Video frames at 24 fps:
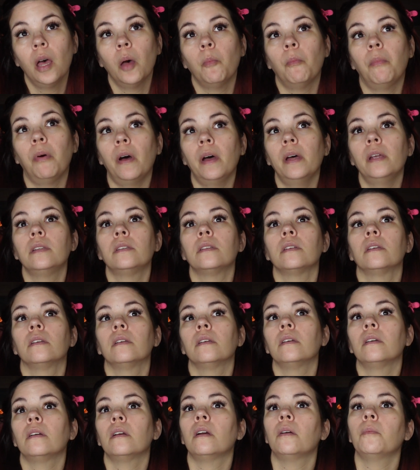but
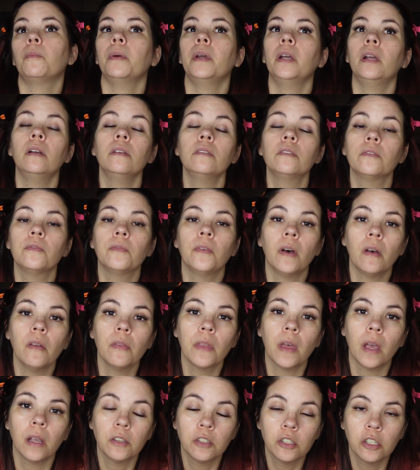her parents felt
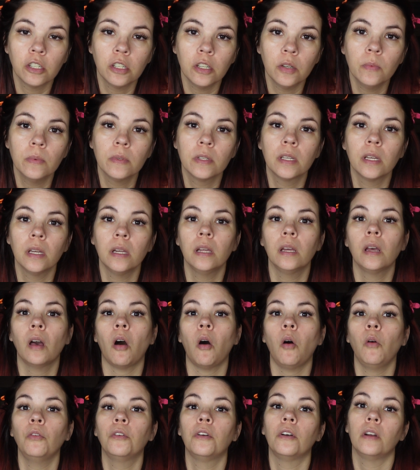that she was getting
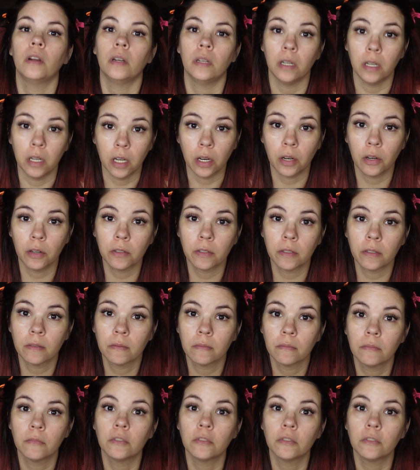older in years.